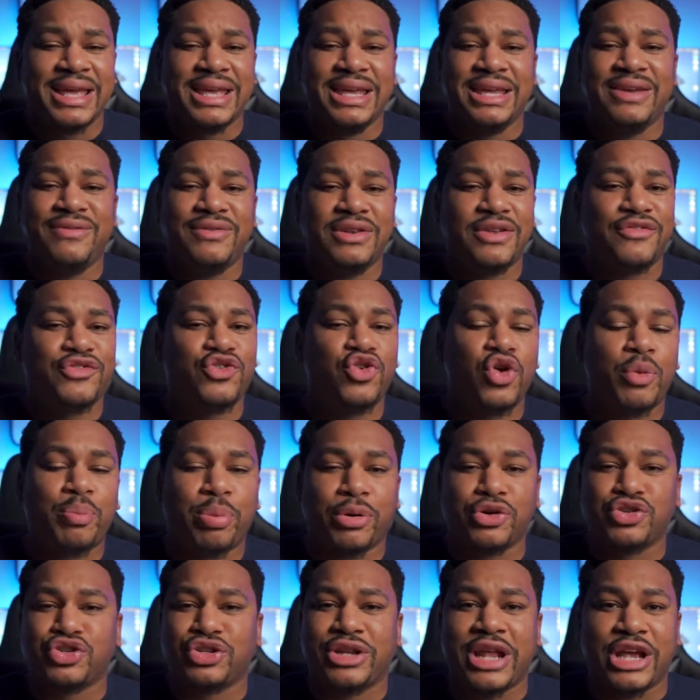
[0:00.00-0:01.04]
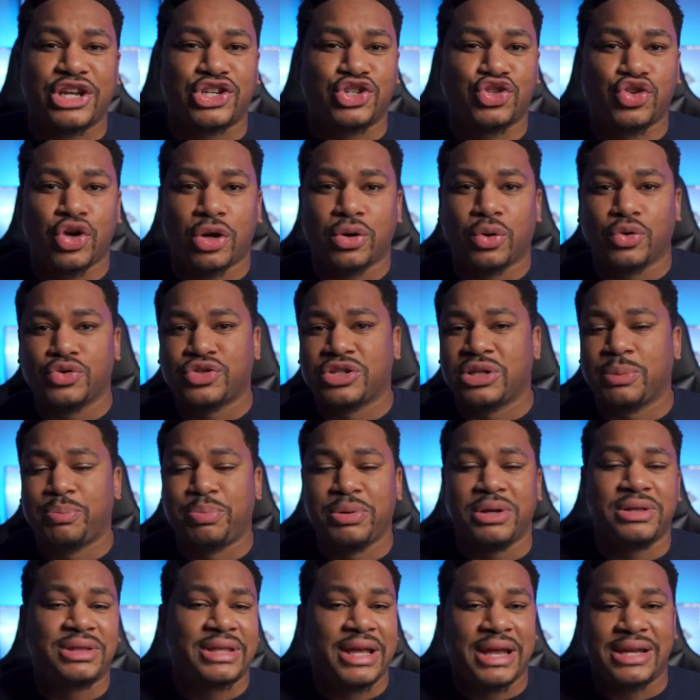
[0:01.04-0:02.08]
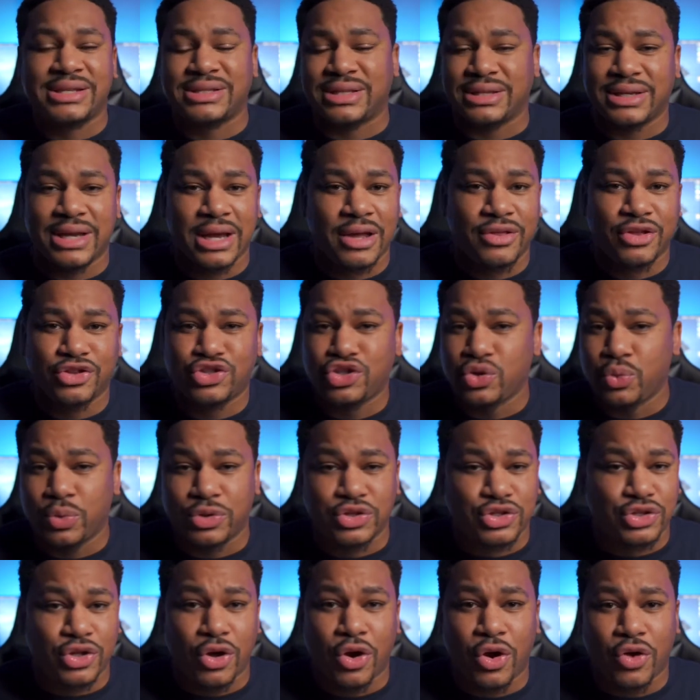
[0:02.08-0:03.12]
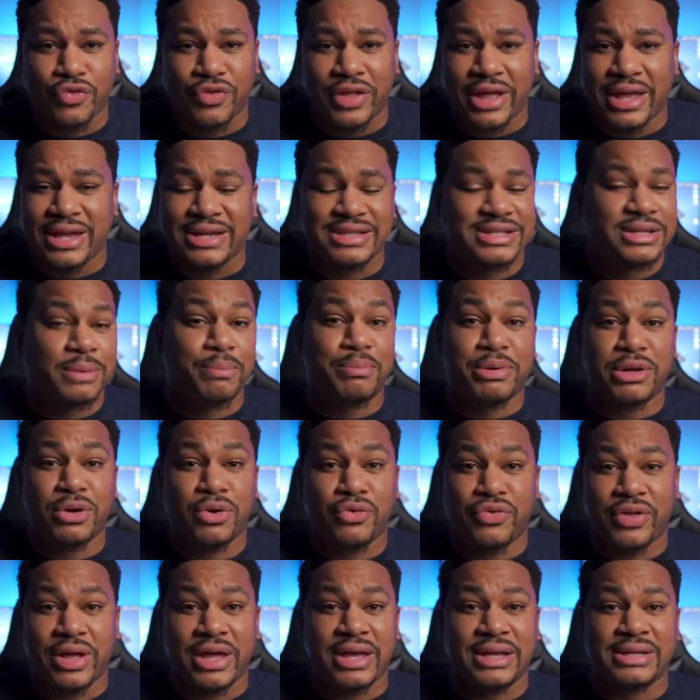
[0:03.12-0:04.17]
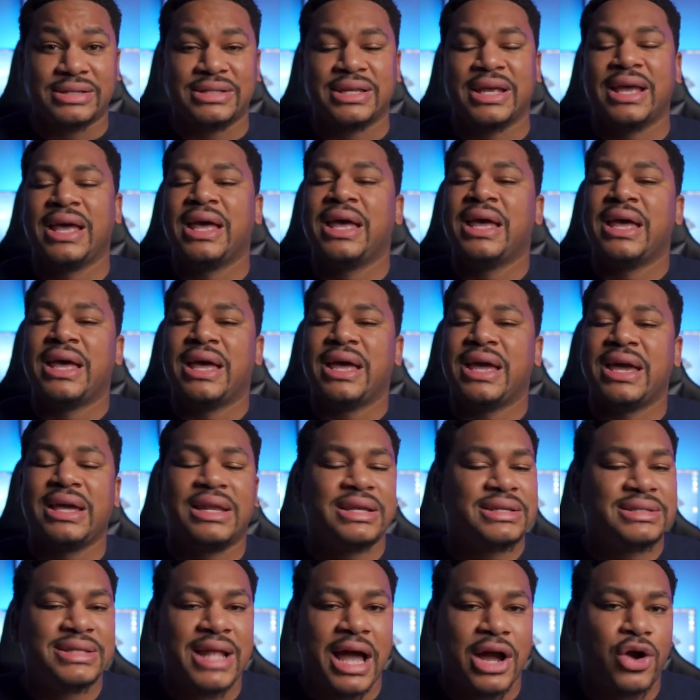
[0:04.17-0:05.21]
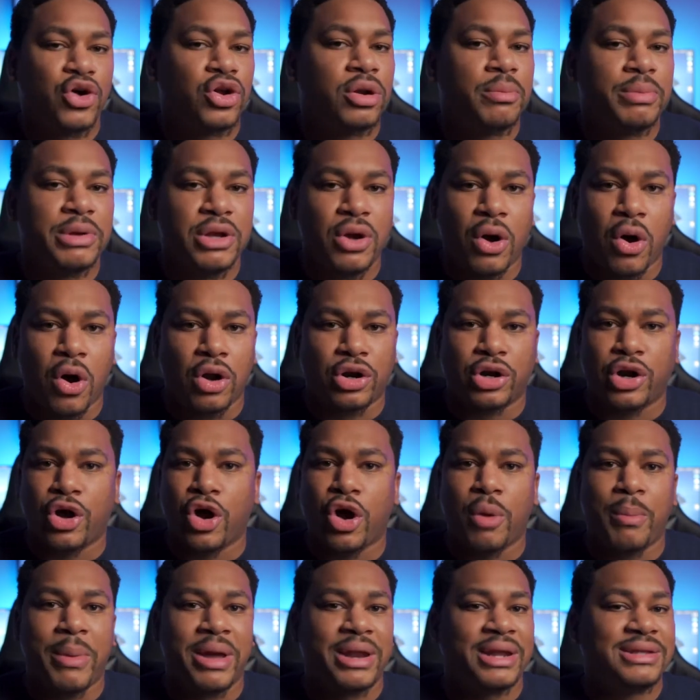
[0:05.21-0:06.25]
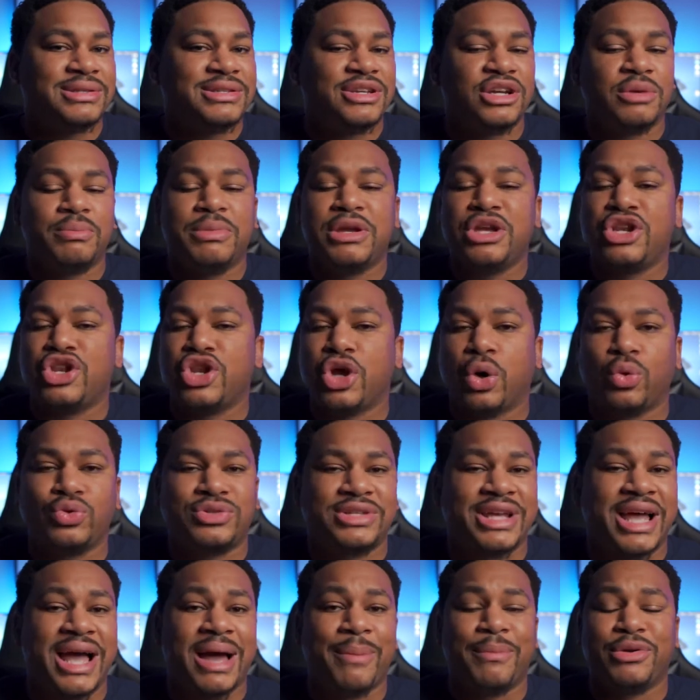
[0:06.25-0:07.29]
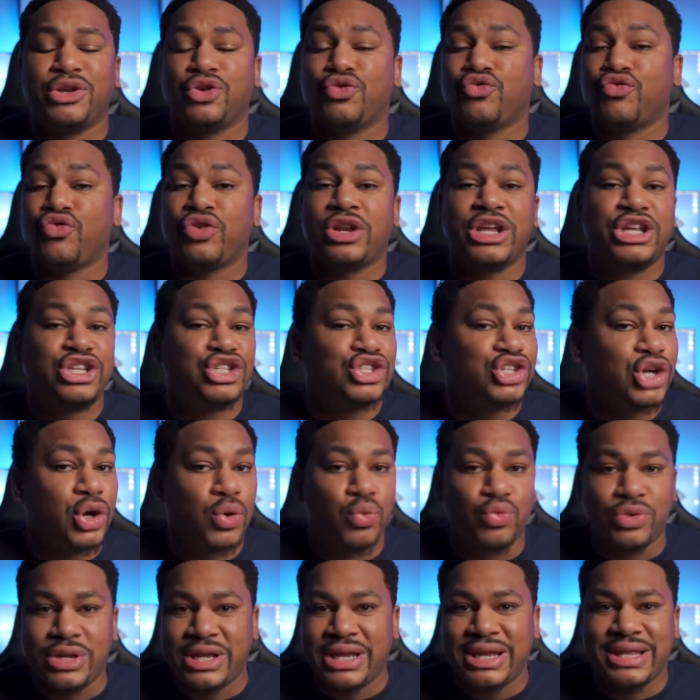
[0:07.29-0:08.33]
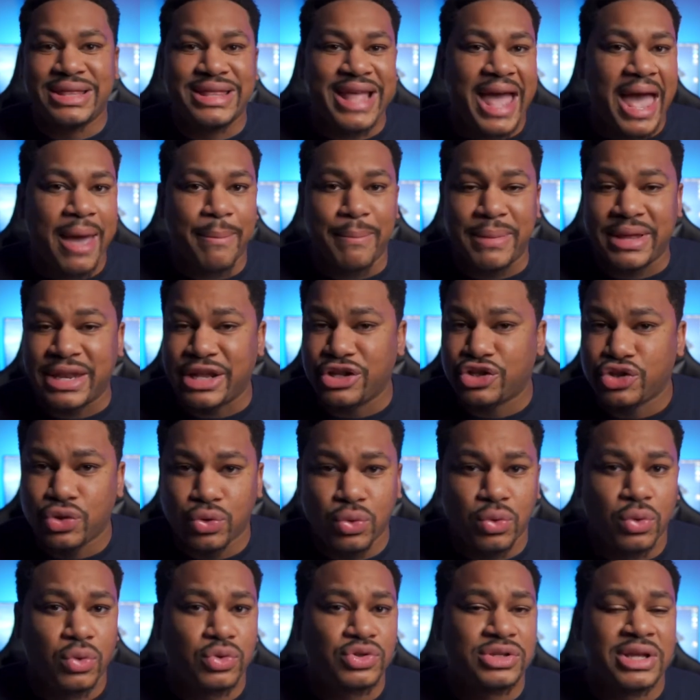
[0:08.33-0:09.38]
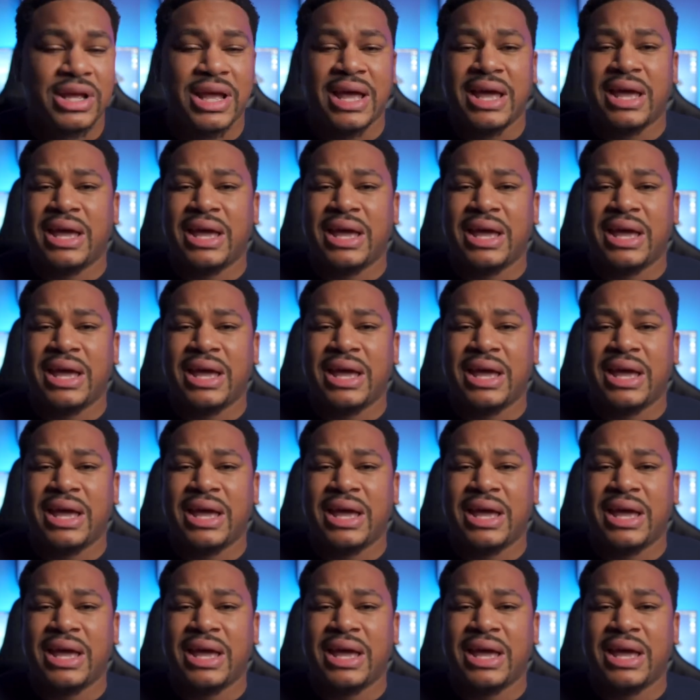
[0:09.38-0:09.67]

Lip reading: Even if you're a person that struggles to put things together, to install things, to build things, it is not going to be hard at all, man. It took me no time, and you really don't need that many tools.